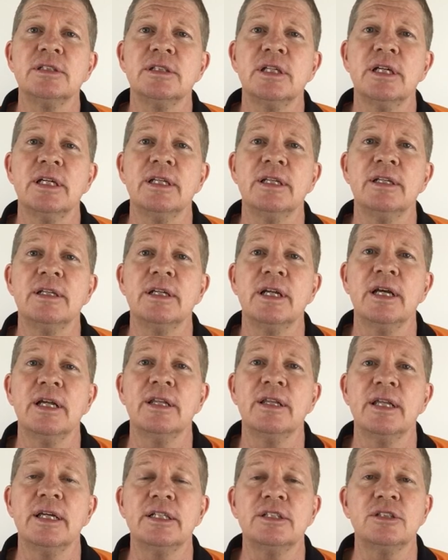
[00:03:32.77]
and
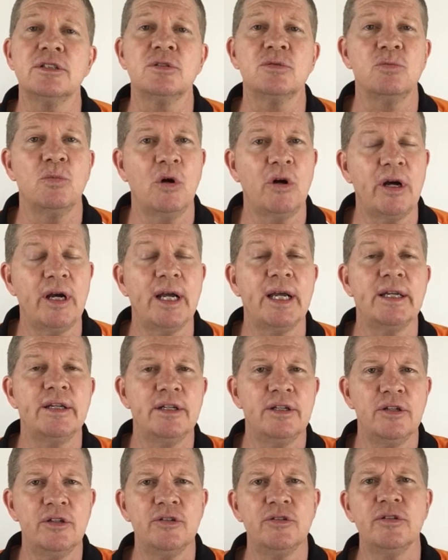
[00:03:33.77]
that's why I had to
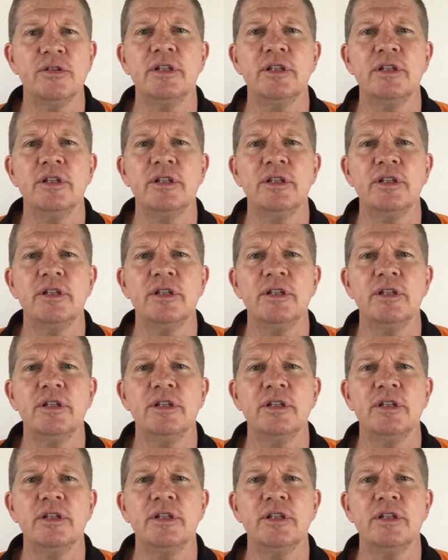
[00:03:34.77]
use